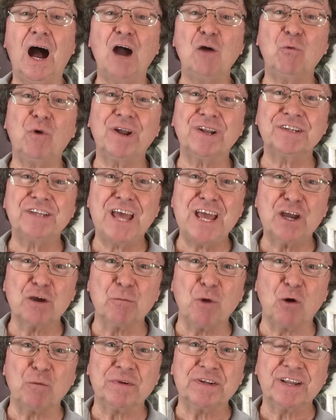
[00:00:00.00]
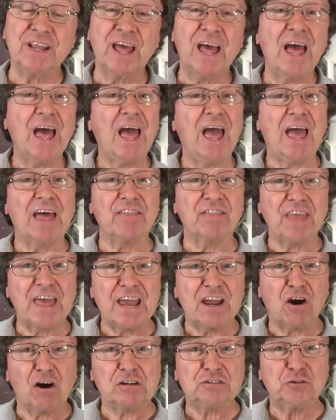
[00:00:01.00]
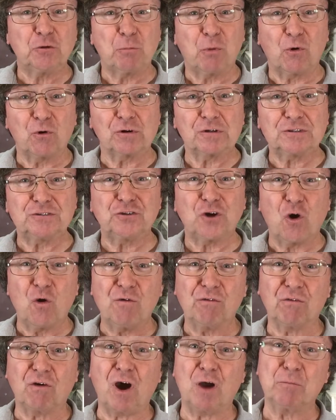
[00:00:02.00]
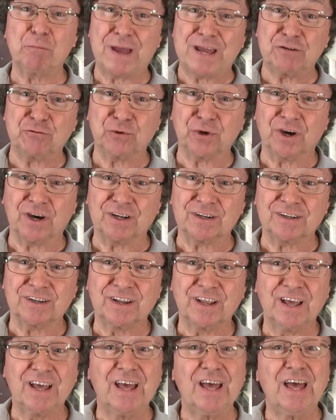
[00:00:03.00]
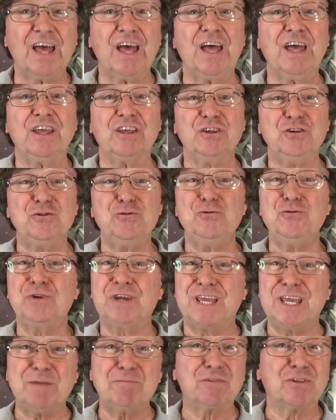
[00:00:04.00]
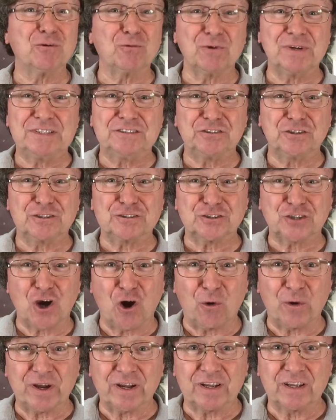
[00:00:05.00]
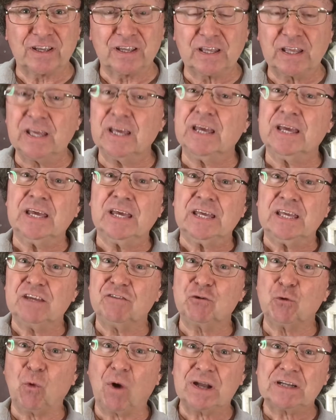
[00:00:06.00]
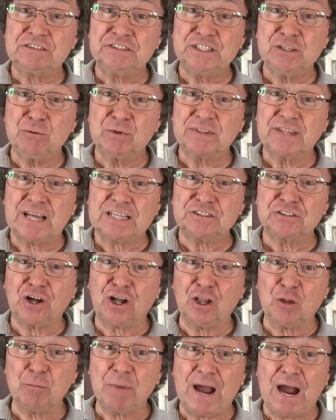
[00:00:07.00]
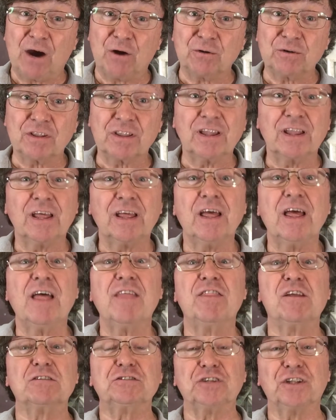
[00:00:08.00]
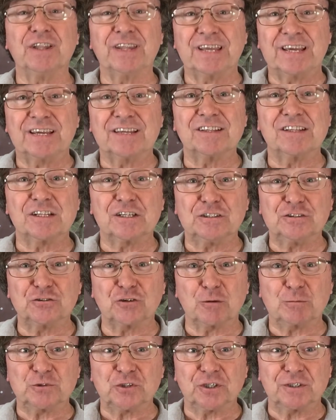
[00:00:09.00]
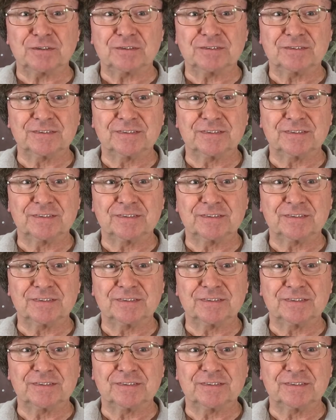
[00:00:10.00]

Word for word: I want to take a moment and thank our supporters over on Patreon. You keep the research going. If you want to see what that's all about, there's a link in the description.